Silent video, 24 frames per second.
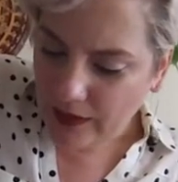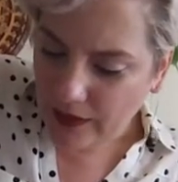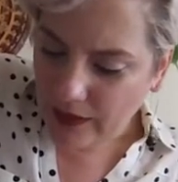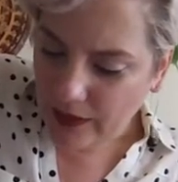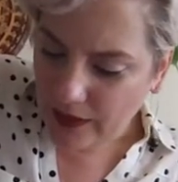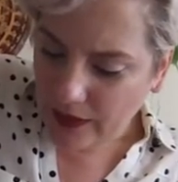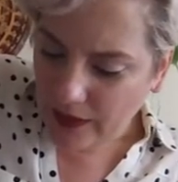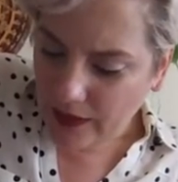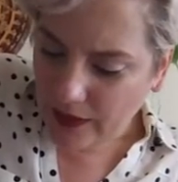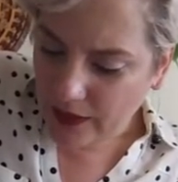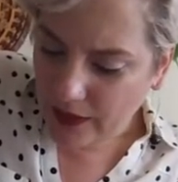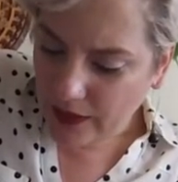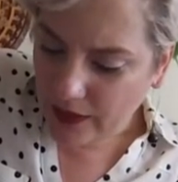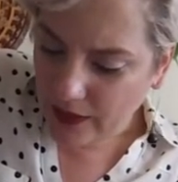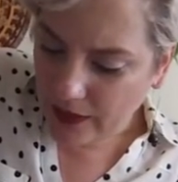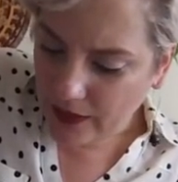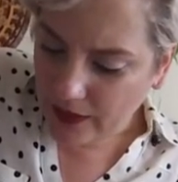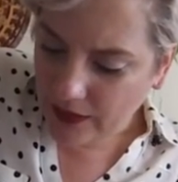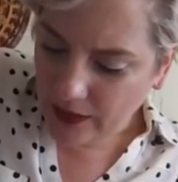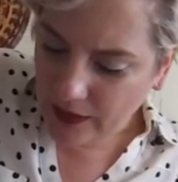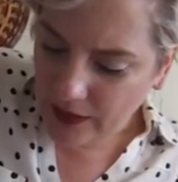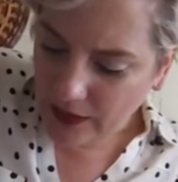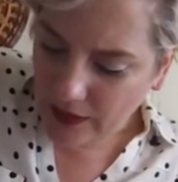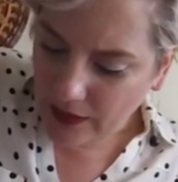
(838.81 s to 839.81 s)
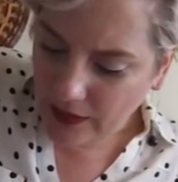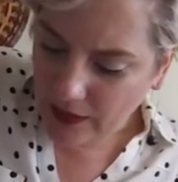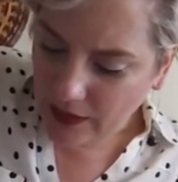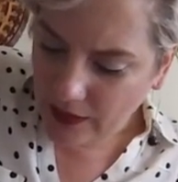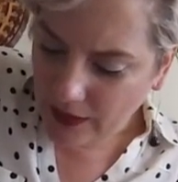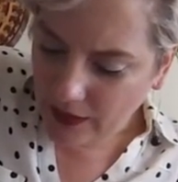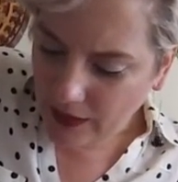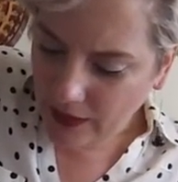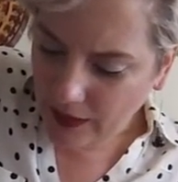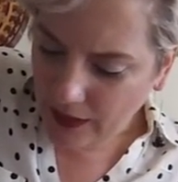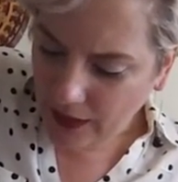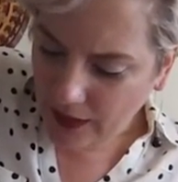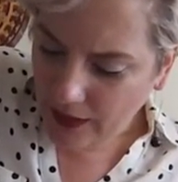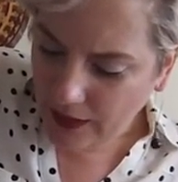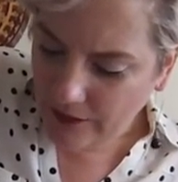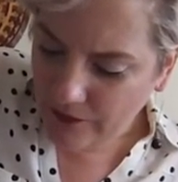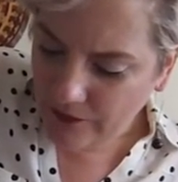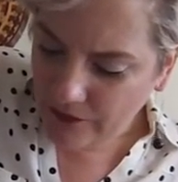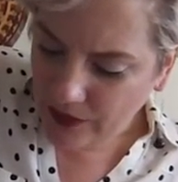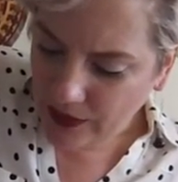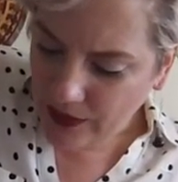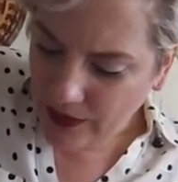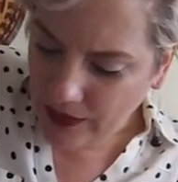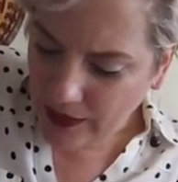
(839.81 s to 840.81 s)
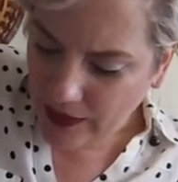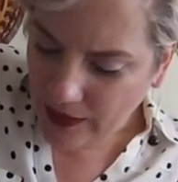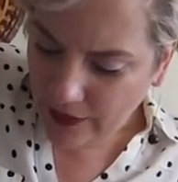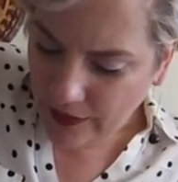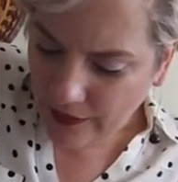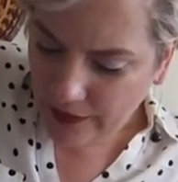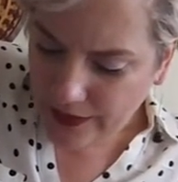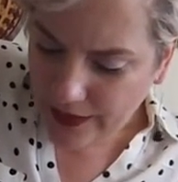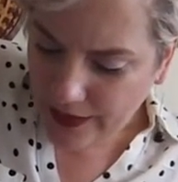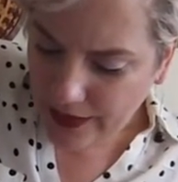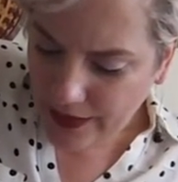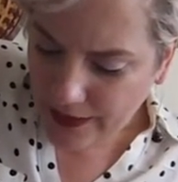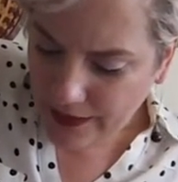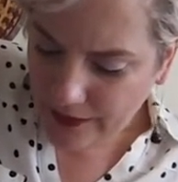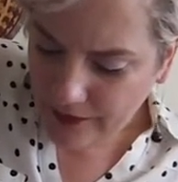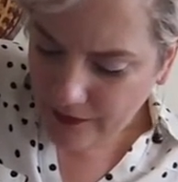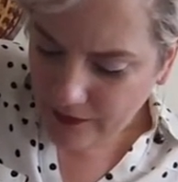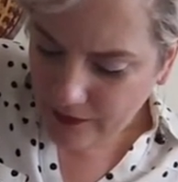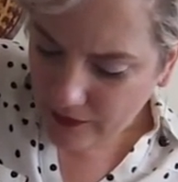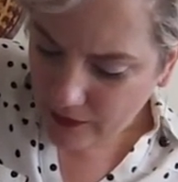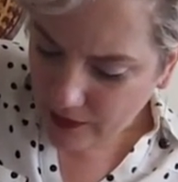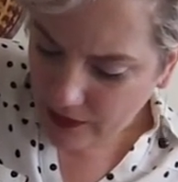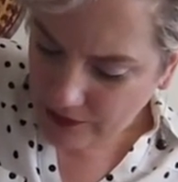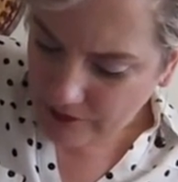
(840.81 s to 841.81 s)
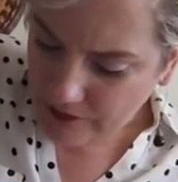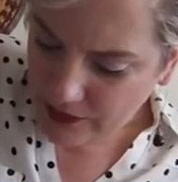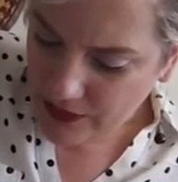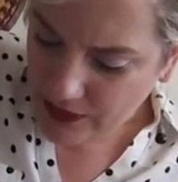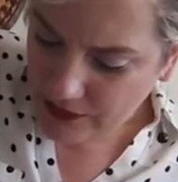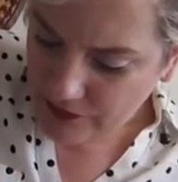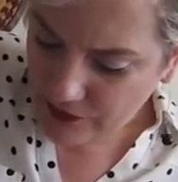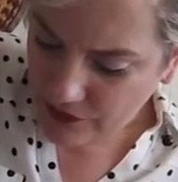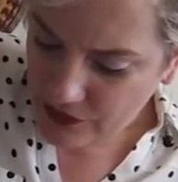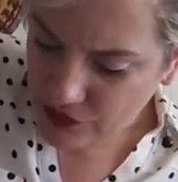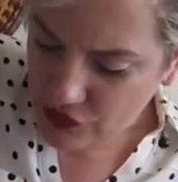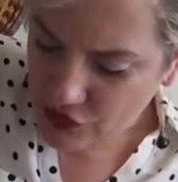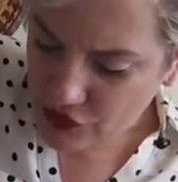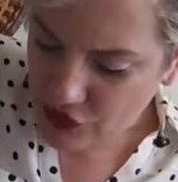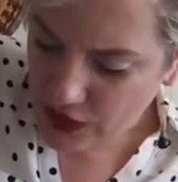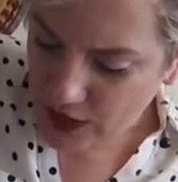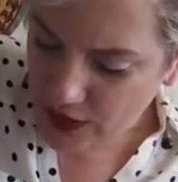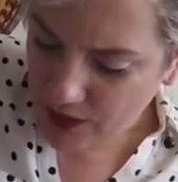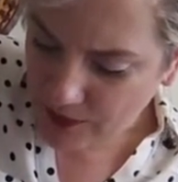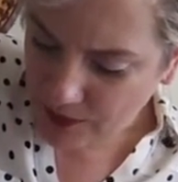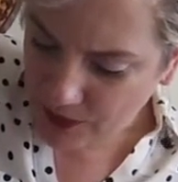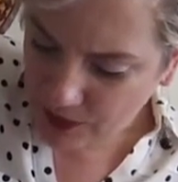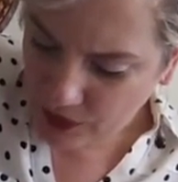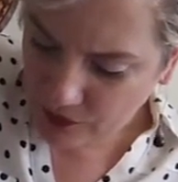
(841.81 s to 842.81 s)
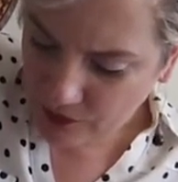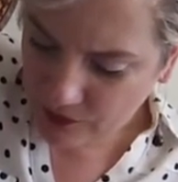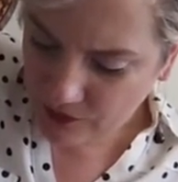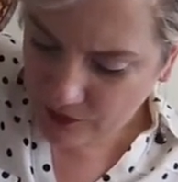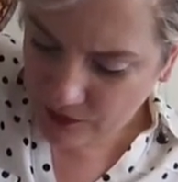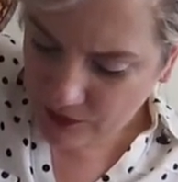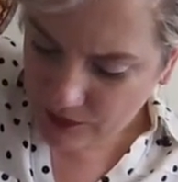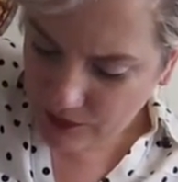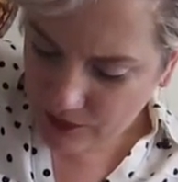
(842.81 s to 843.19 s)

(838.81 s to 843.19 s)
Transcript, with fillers: in every area, every different shape you've